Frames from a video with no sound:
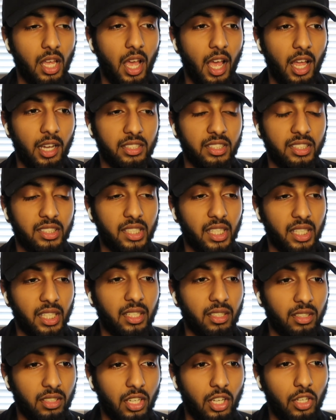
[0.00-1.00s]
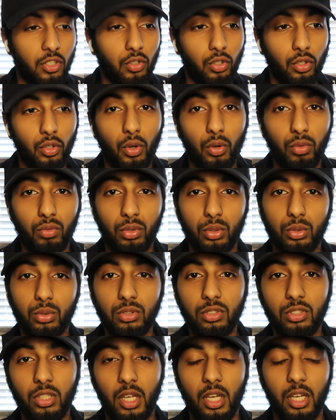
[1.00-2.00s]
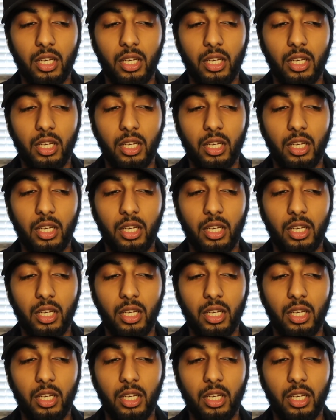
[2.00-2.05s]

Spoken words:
and sticking to your rules.